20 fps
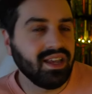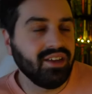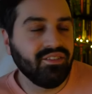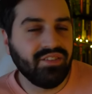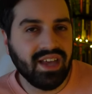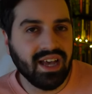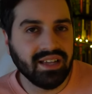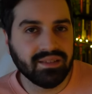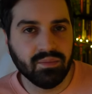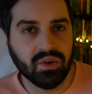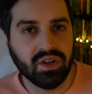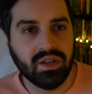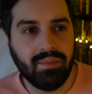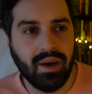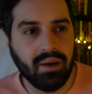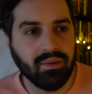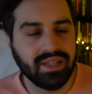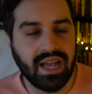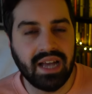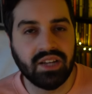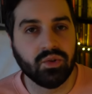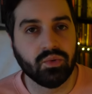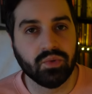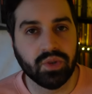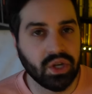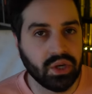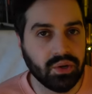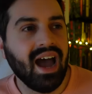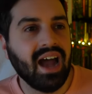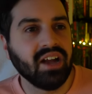If he has monkey powers, I don't
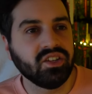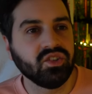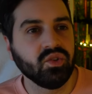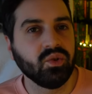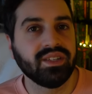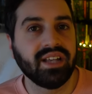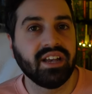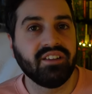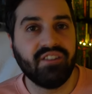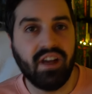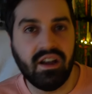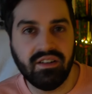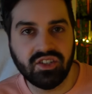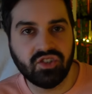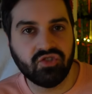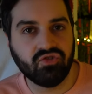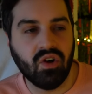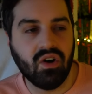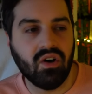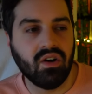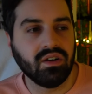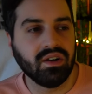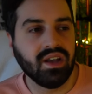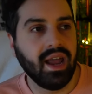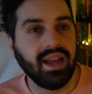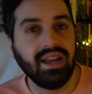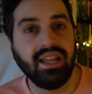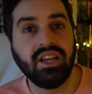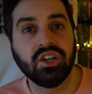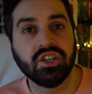know. I just know he's like very strong
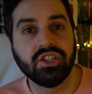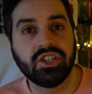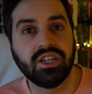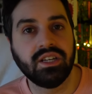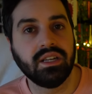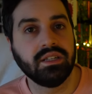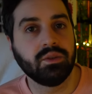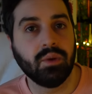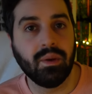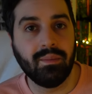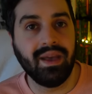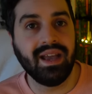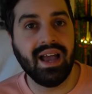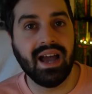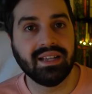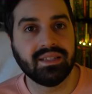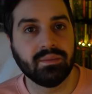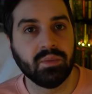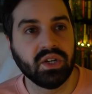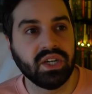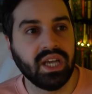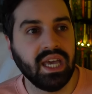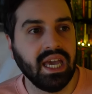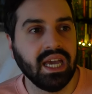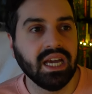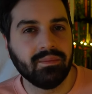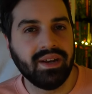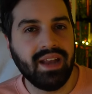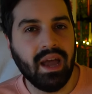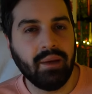and he could turn into a big ass
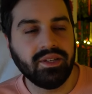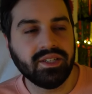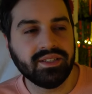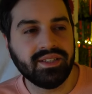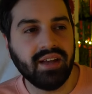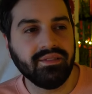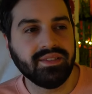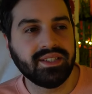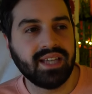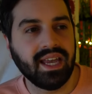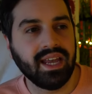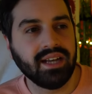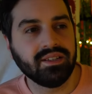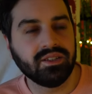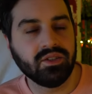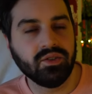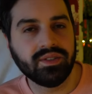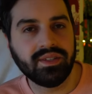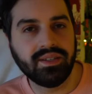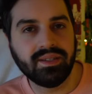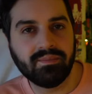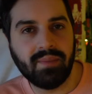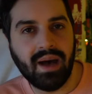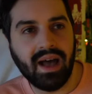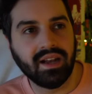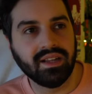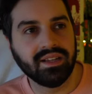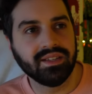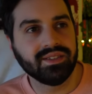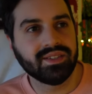monkey. But now he doesn't have his tail, he's losing his
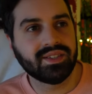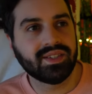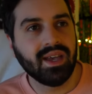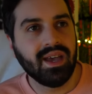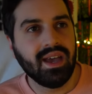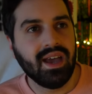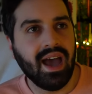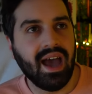balance.